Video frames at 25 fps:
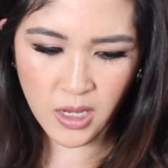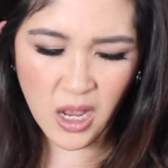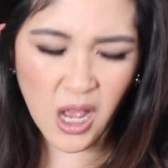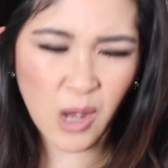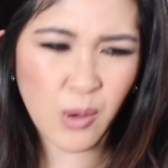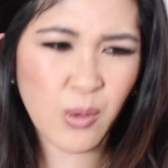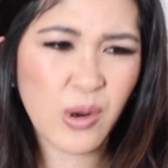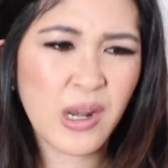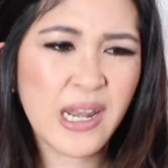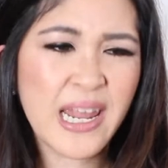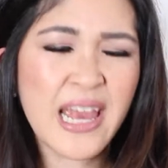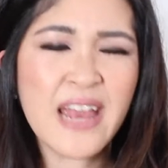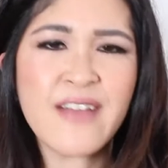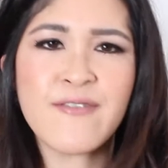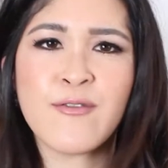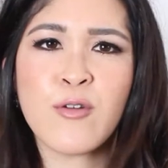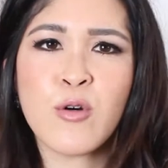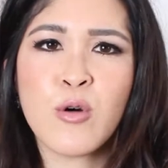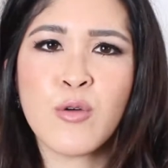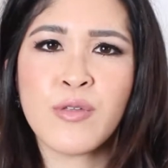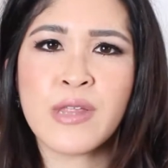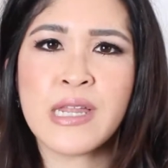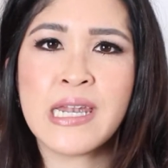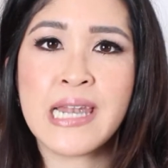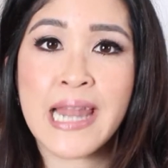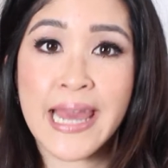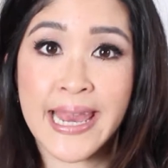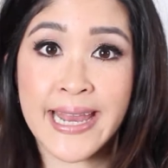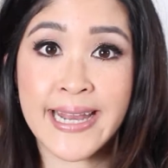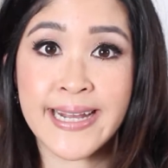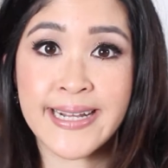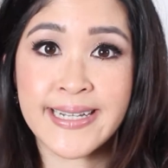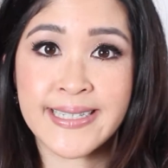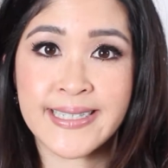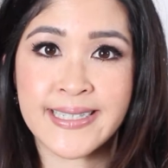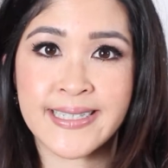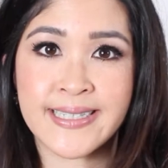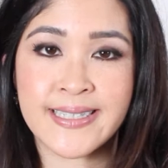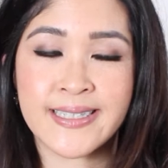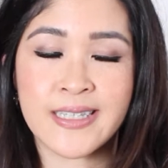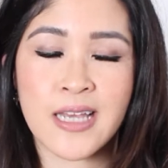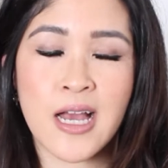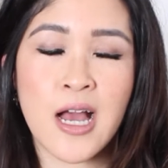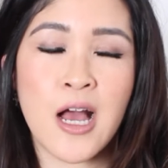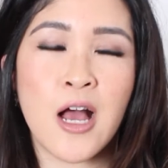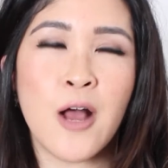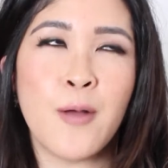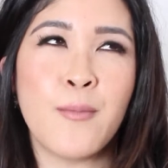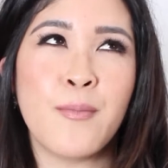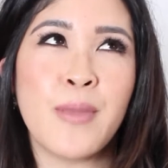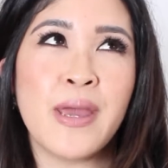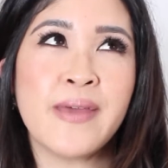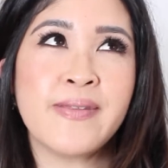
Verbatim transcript: I will leave all the links um,